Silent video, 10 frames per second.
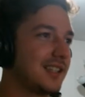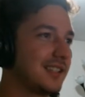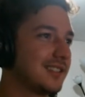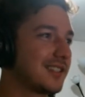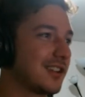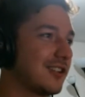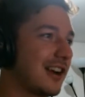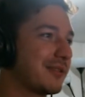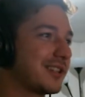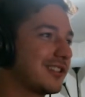So I
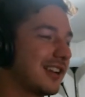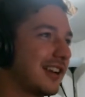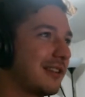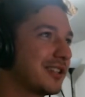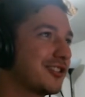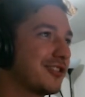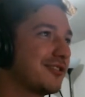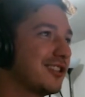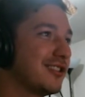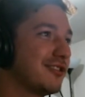want to show
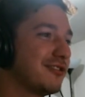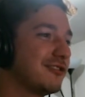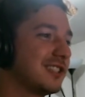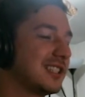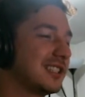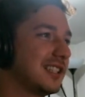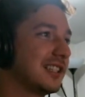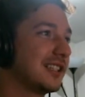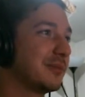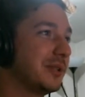you a
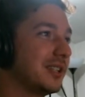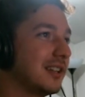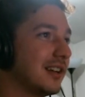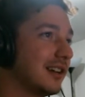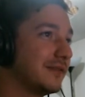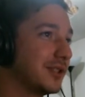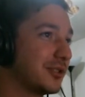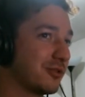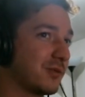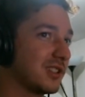little bit of
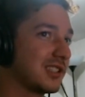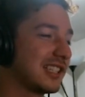Dungeon World.